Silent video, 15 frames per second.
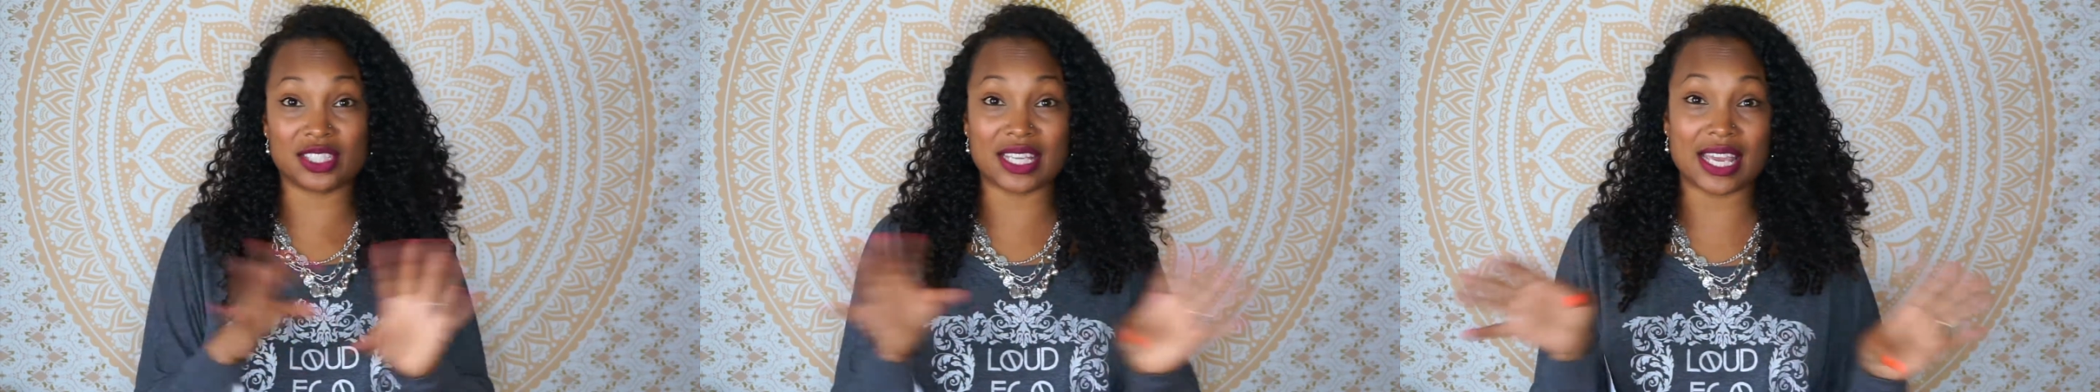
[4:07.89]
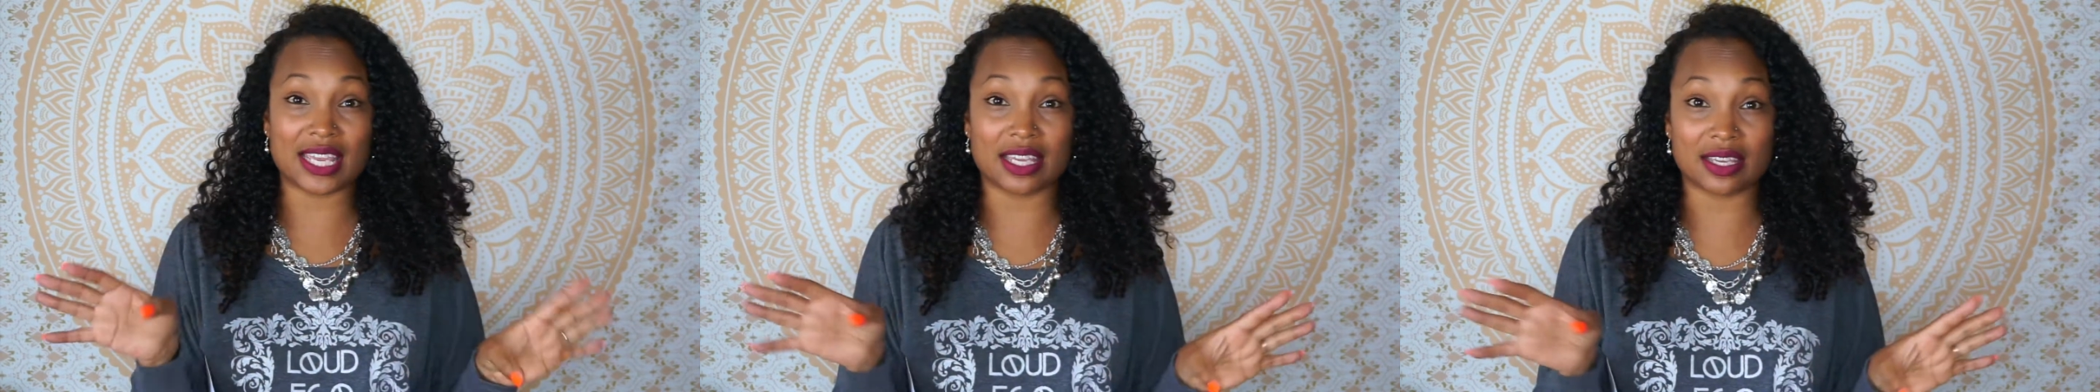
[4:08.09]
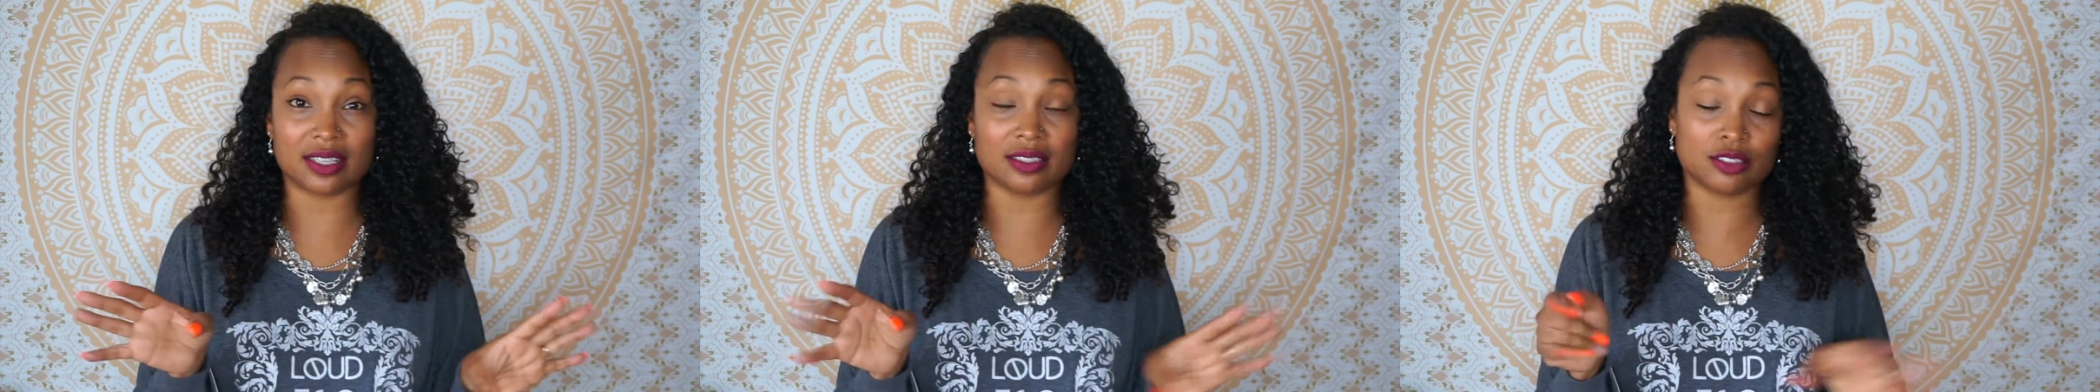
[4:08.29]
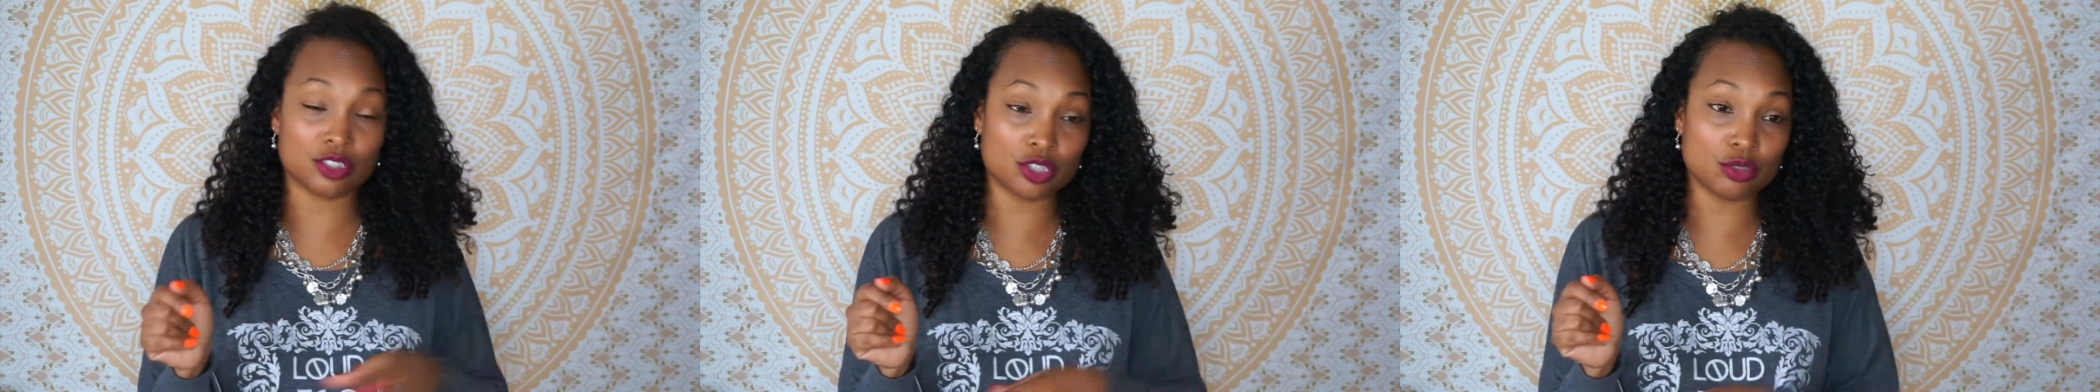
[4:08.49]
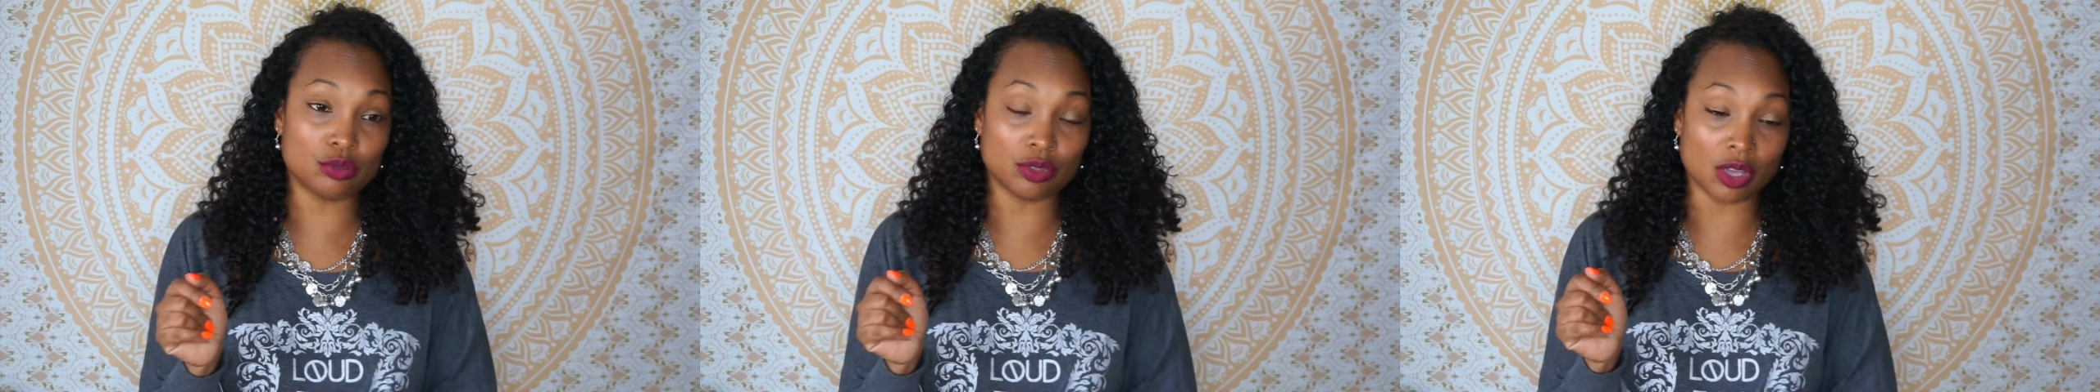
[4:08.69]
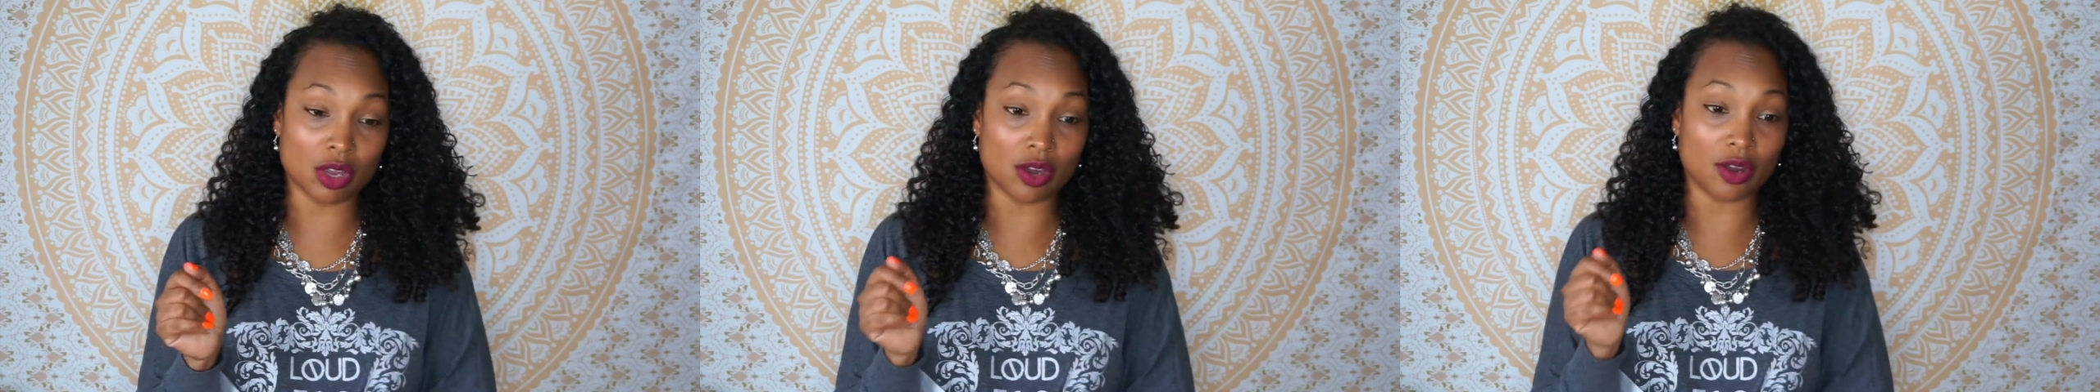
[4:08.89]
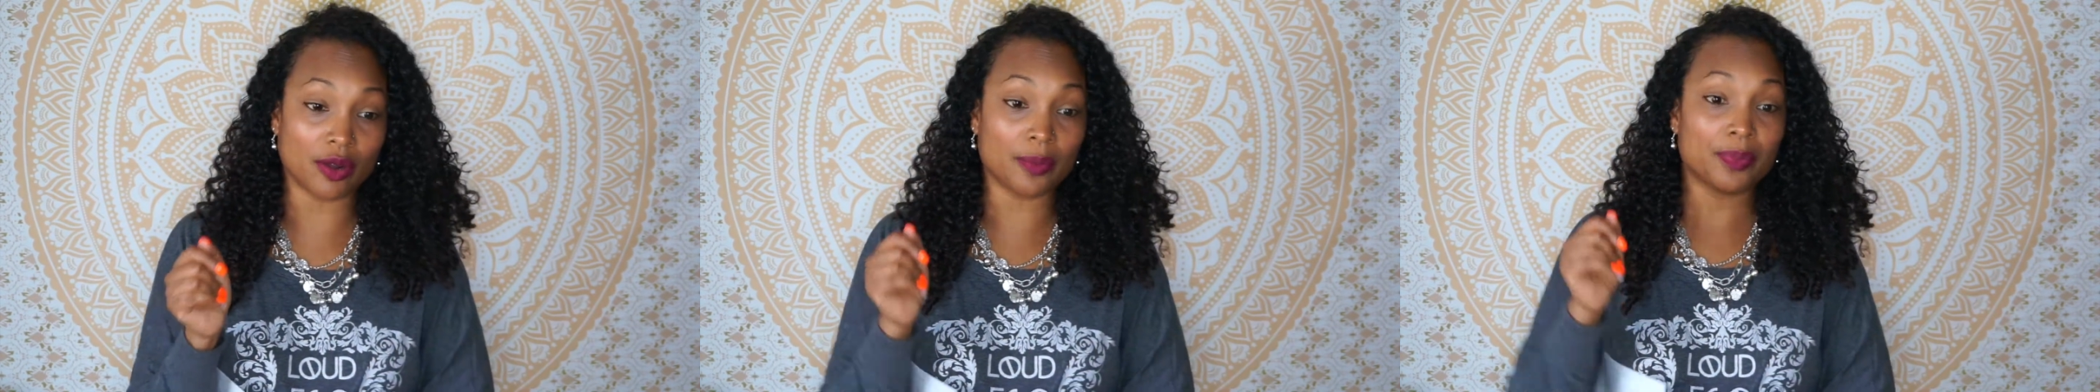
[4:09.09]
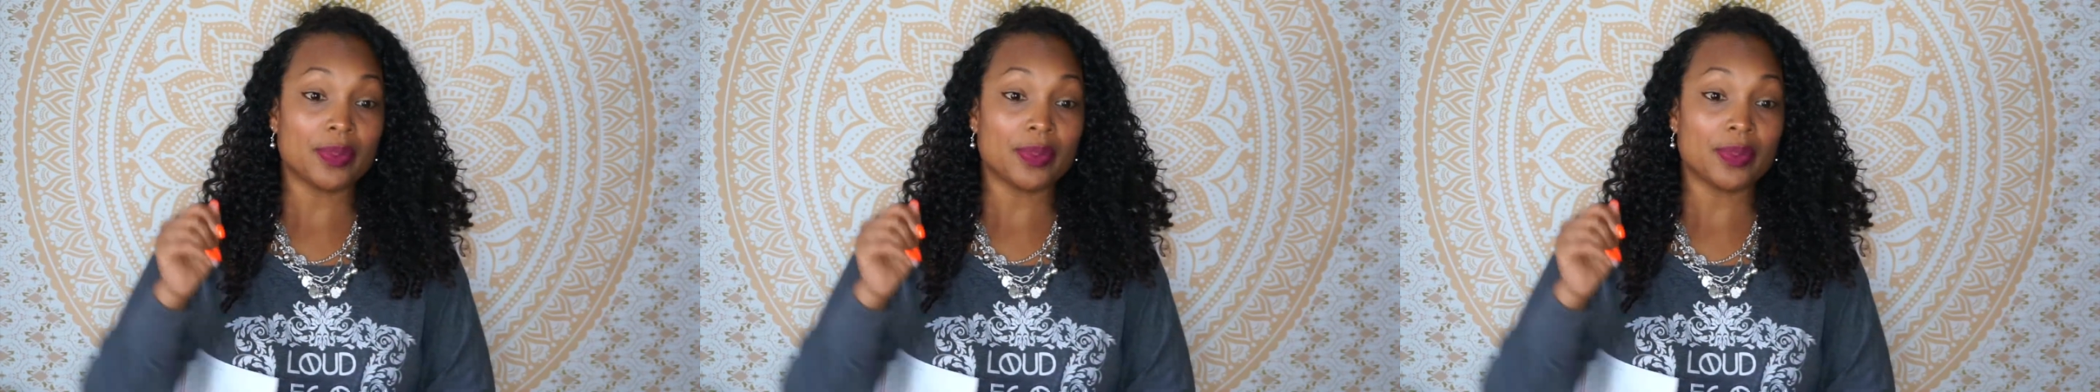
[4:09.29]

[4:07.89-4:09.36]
taking too long.